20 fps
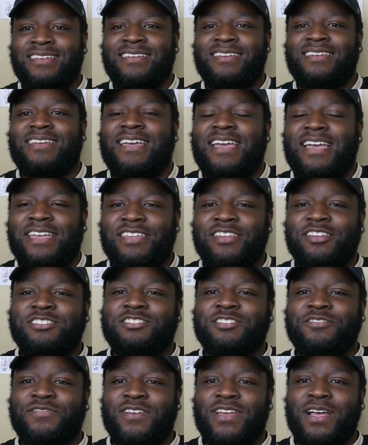Hey
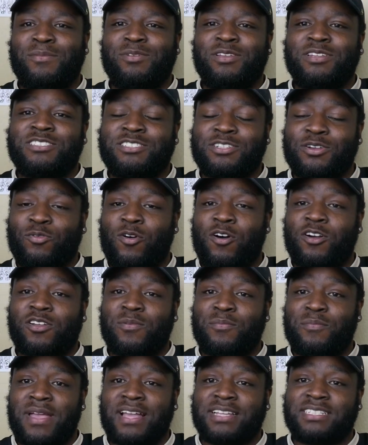YouTube family, so
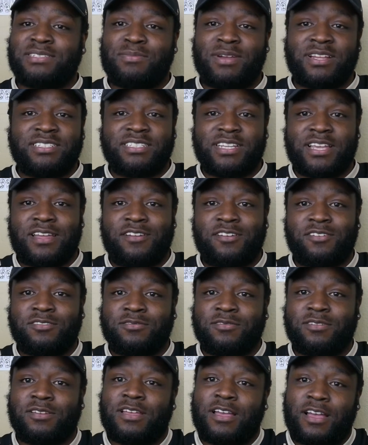welcome back to my
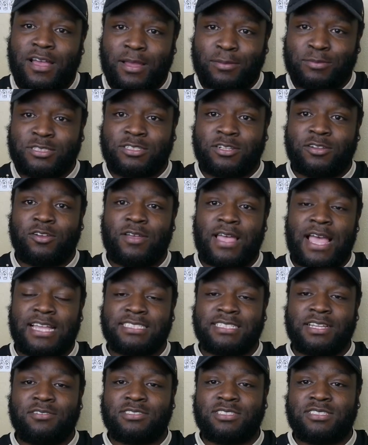channel. Um, so
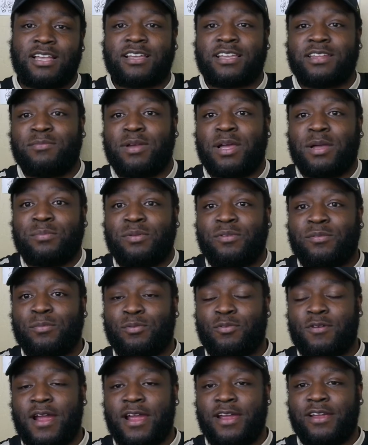as I was talking about
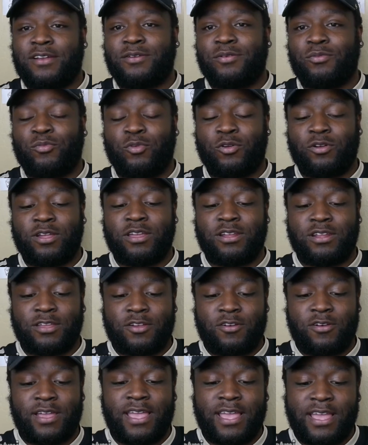prior, we're going to
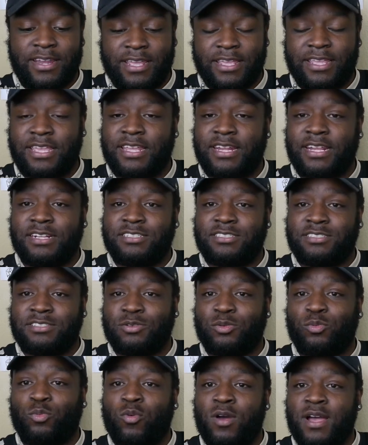go ahead and get
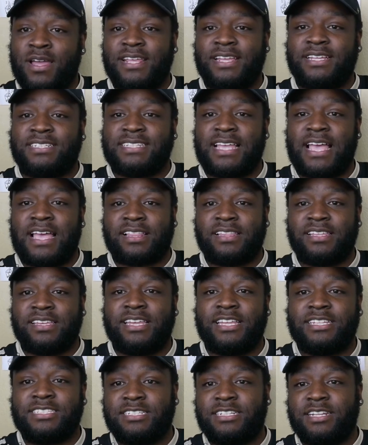into what
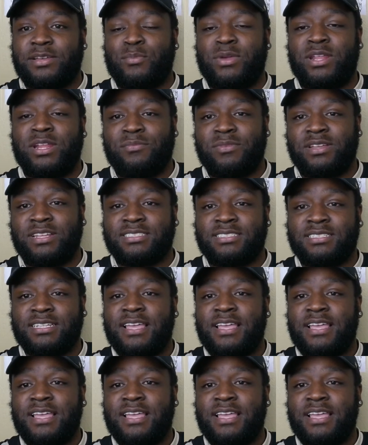exactly is a de minimis.